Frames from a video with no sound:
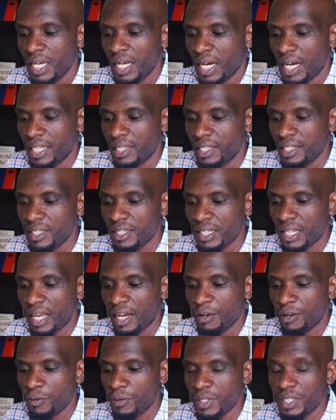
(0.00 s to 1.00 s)
And this
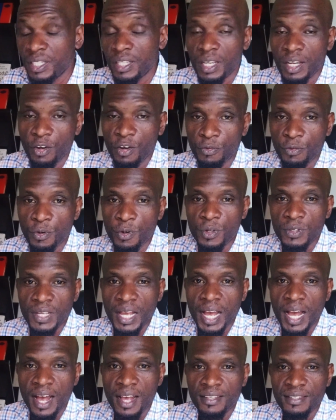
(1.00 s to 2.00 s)
language, of course,
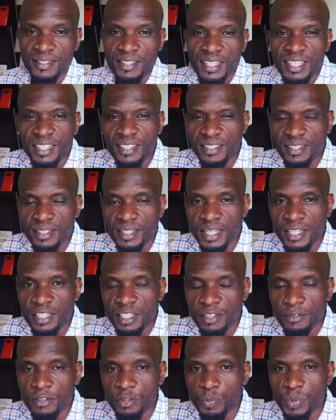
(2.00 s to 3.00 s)
has its
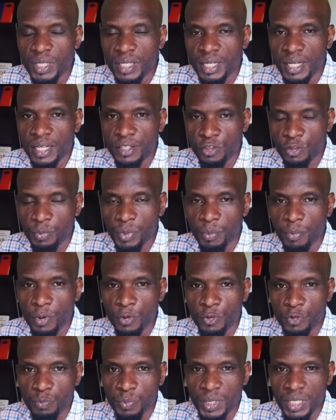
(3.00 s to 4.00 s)
native speakers, so
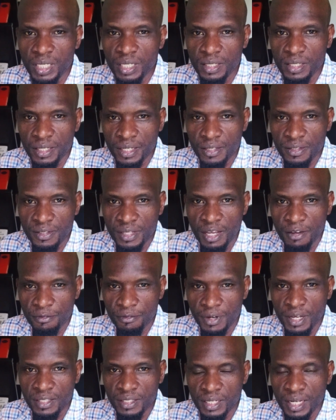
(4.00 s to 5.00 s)
people speak it as their
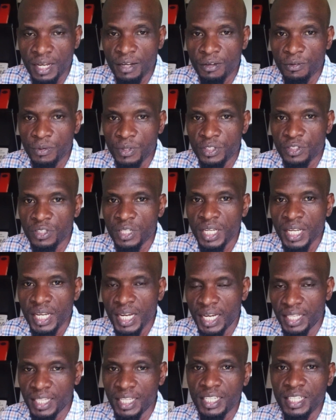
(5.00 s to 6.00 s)
first language.
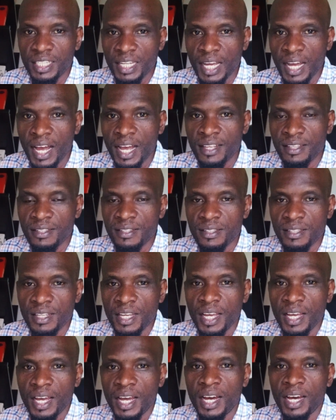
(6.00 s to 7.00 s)
And then it has
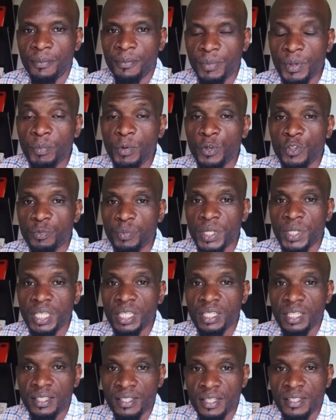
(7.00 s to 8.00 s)
people speak
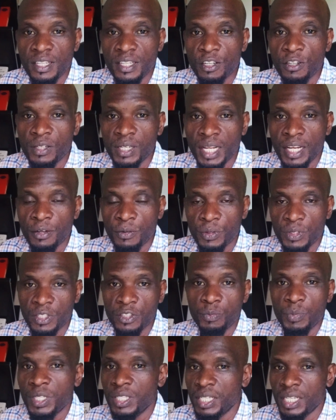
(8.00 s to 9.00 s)
it as a second language,
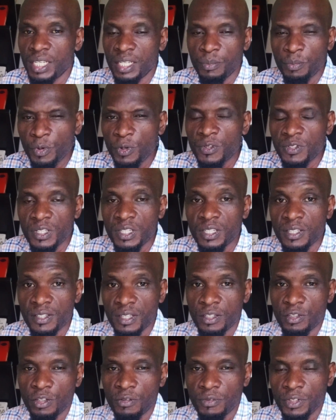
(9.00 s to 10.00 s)
especially. Most
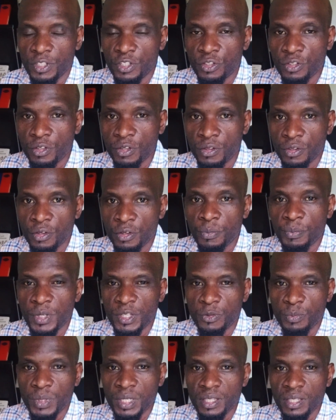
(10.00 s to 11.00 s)
citizens of Ethiopia
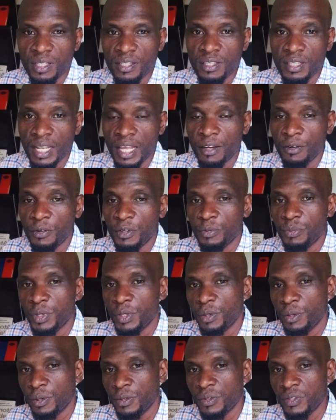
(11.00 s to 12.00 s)
speak this language
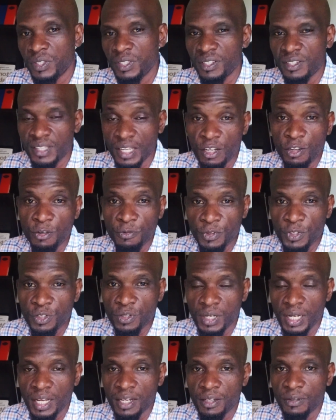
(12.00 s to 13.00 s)
because it is an
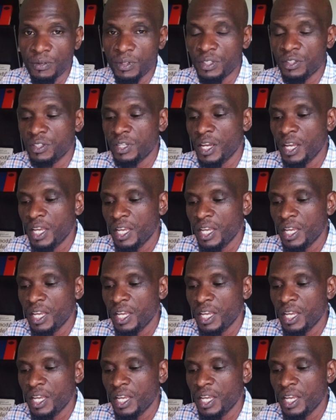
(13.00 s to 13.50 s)
official language.